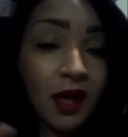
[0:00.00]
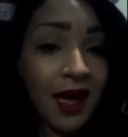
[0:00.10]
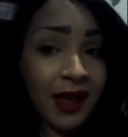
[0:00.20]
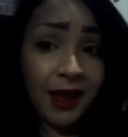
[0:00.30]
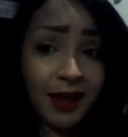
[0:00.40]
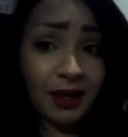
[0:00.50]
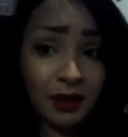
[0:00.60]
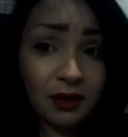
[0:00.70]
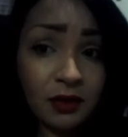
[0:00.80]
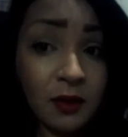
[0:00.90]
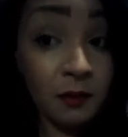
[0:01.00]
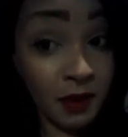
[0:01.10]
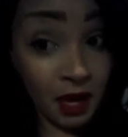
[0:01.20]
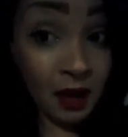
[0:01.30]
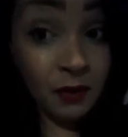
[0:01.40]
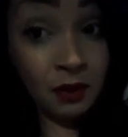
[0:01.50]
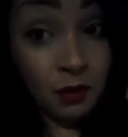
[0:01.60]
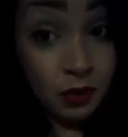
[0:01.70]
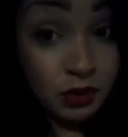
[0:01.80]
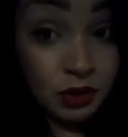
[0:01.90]
I ate. My, I'm an
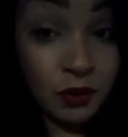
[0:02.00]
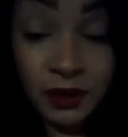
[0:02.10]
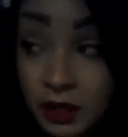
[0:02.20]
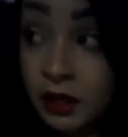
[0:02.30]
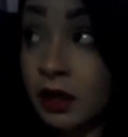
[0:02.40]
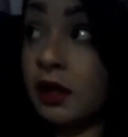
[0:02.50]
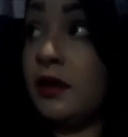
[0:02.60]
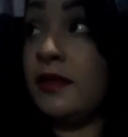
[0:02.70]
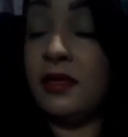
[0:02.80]
emotional eater.